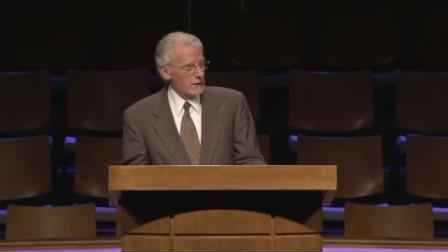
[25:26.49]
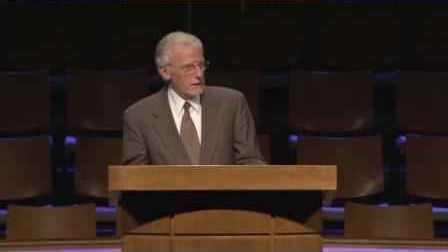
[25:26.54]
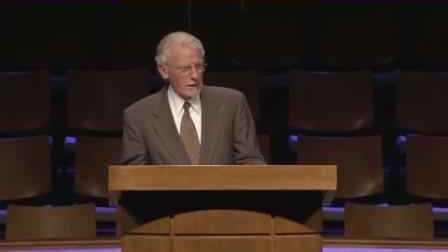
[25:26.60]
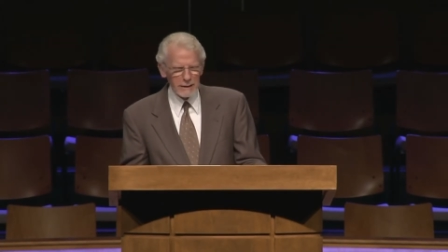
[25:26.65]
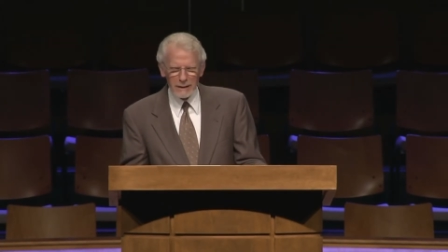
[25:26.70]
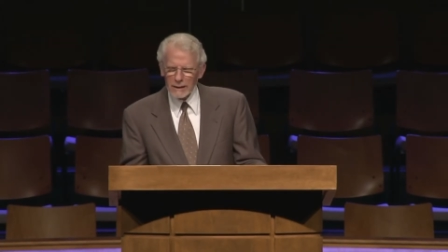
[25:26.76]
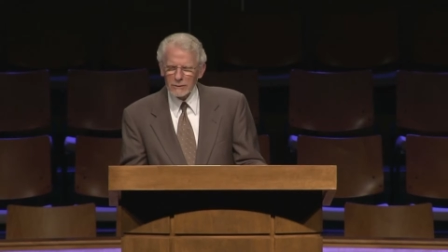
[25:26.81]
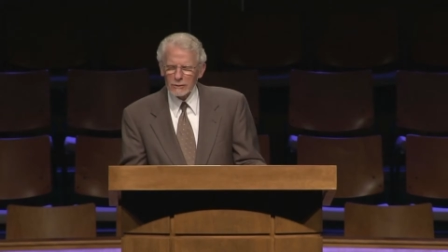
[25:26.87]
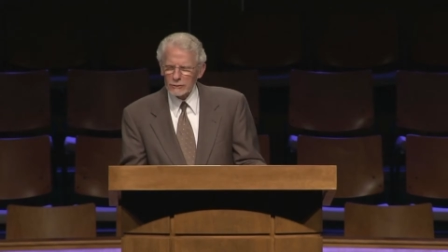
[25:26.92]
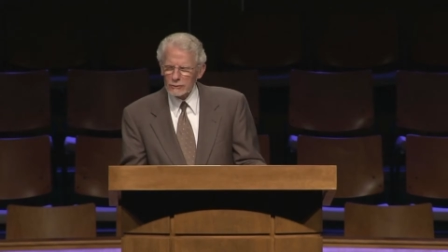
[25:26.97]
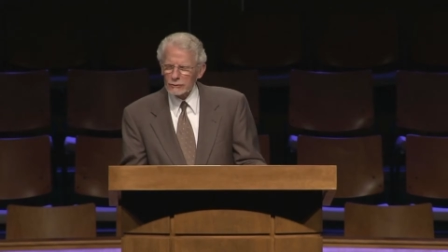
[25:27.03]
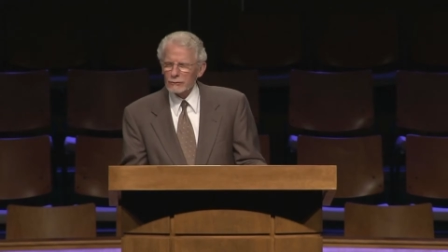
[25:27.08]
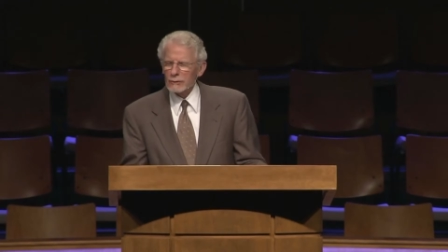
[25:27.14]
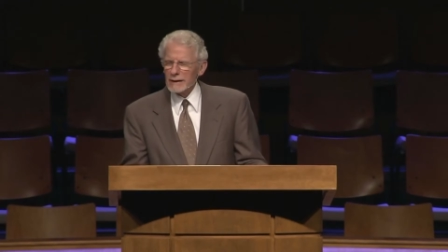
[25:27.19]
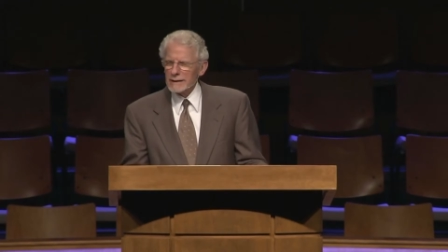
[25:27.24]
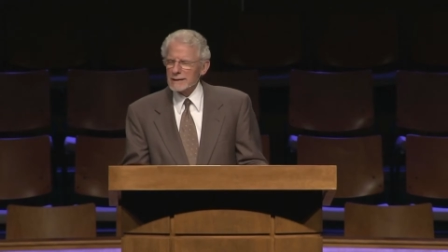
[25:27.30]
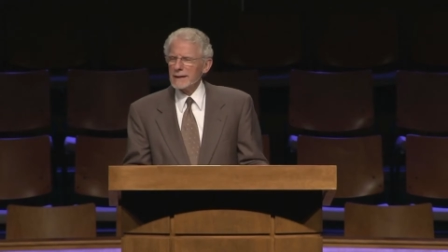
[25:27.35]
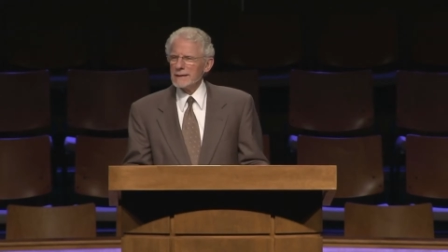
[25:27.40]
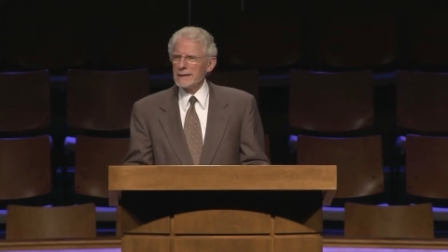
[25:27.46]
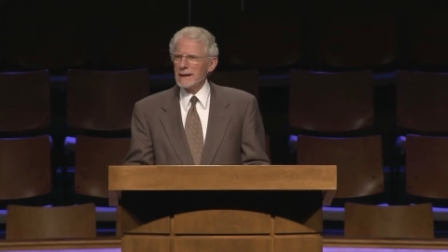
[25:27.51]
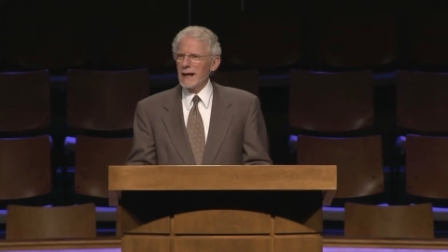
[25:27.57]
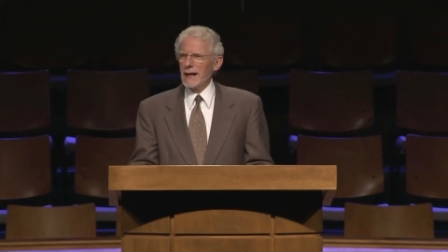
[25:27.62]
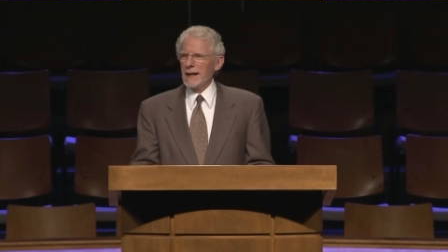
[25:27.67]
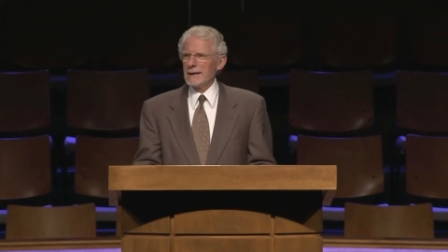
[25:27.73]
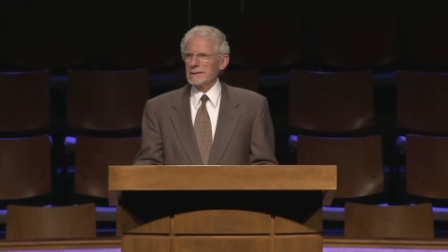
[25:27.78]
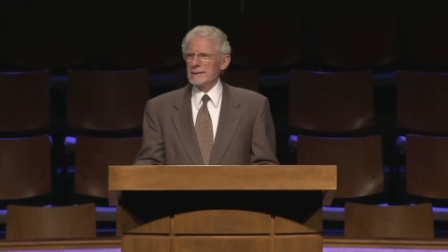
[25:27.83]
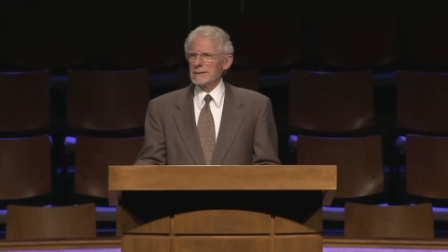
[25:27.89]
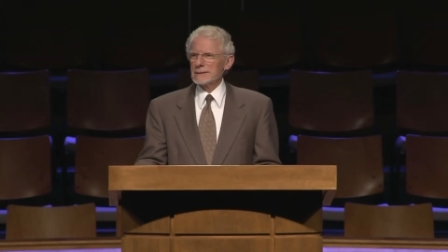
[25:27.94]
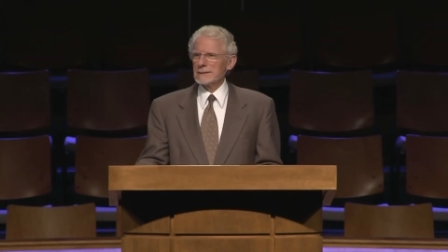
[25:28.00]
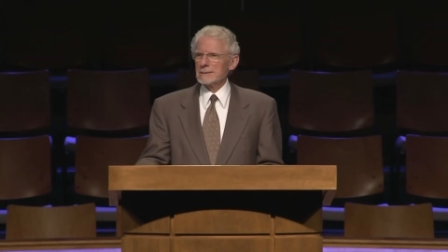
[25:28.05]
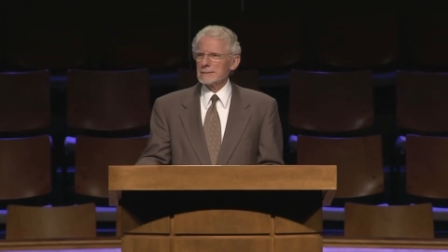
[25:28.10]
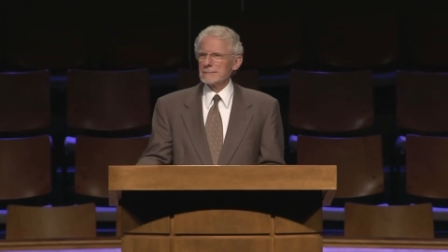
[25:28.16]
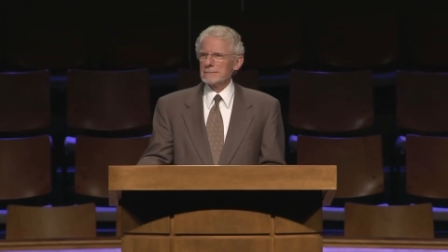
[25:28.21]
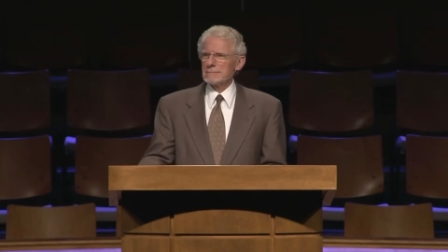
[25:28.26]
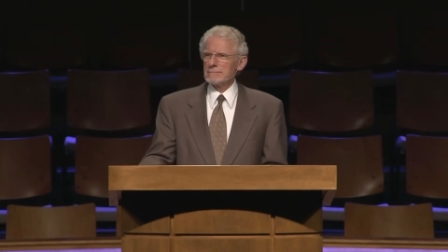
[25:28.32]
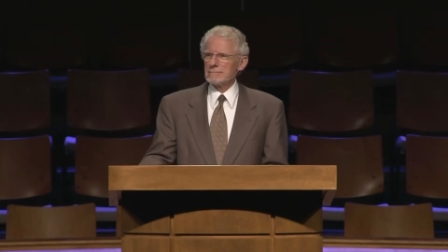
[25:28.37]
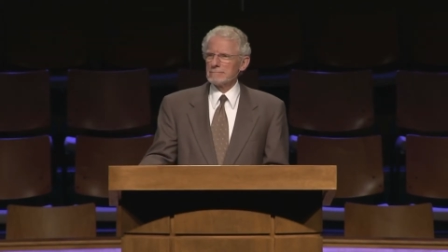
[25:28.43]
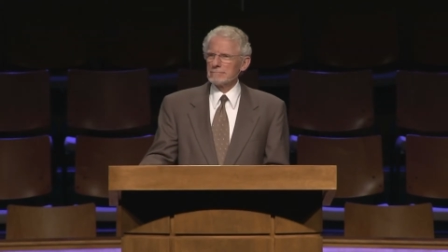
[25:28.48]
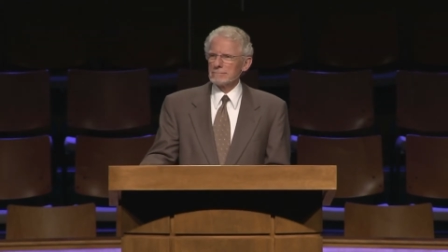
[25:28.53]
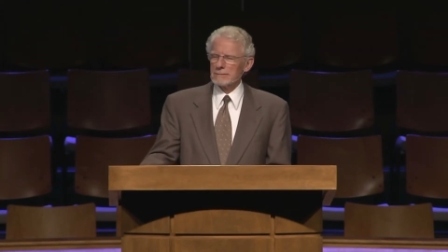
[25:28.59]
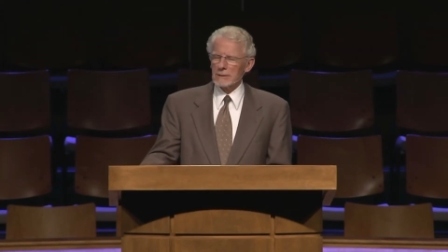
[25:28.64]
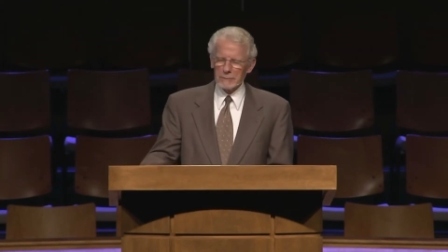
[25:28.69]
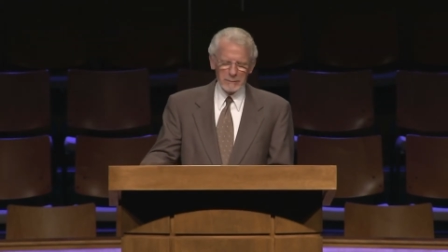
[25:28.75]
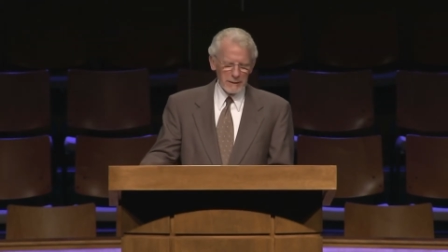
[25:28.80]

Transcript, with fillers: And others recognize the